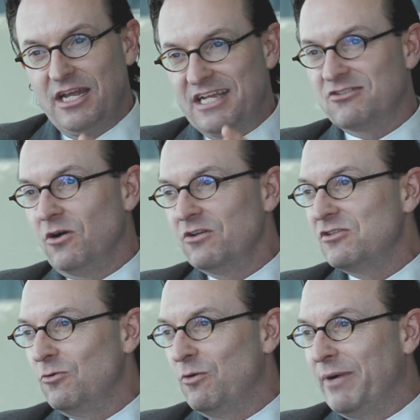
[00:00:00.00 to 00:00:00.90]
it's
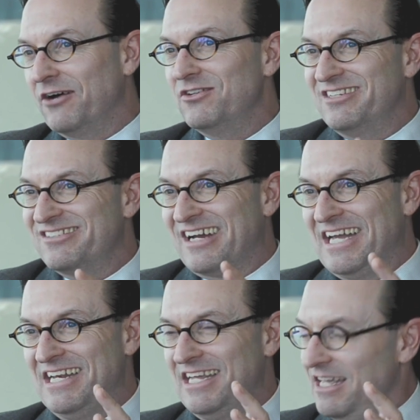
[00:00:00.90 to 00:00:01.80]
also about
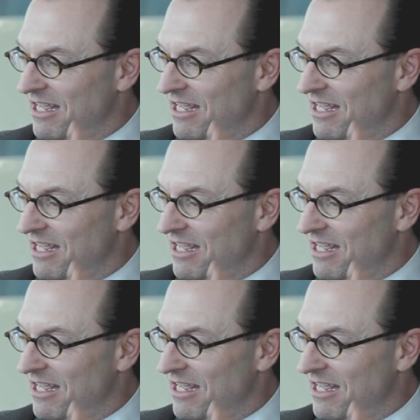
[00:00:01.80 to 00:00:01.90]
designing